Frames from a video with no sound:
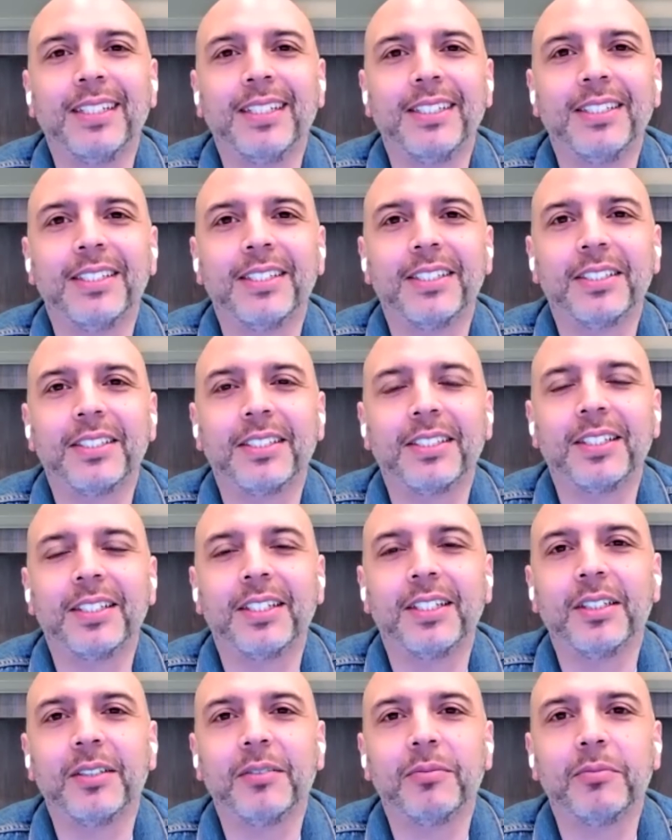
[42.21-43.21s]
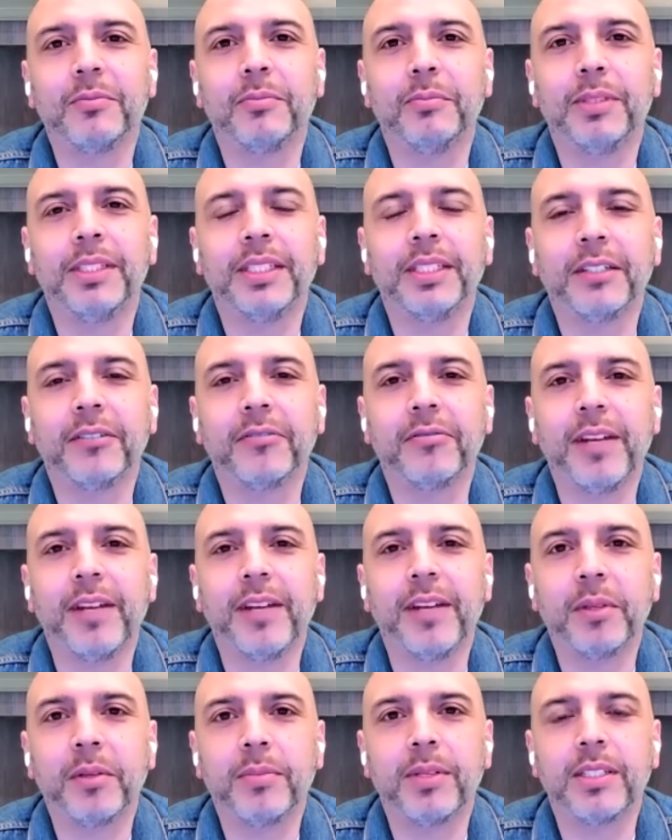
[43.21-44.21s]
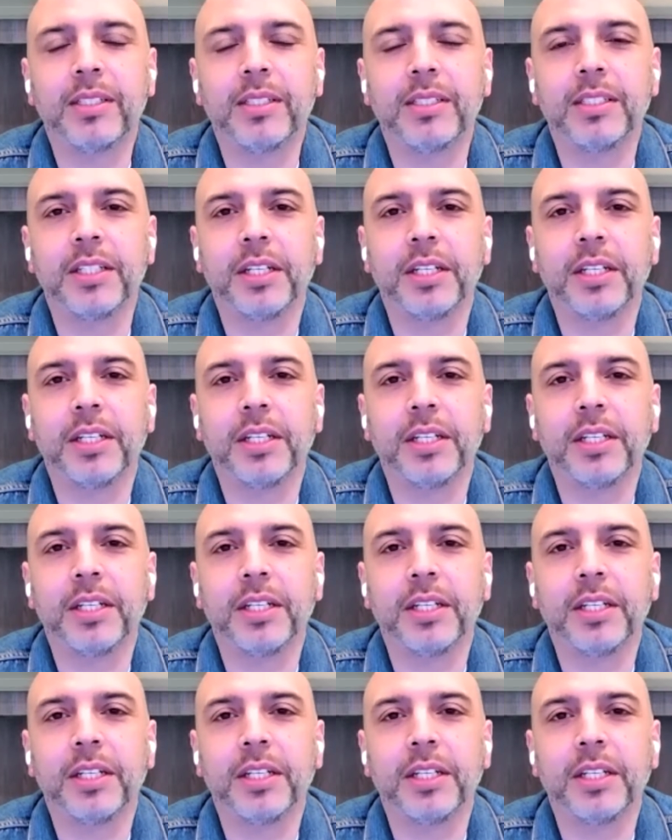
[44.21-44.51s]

just building a family business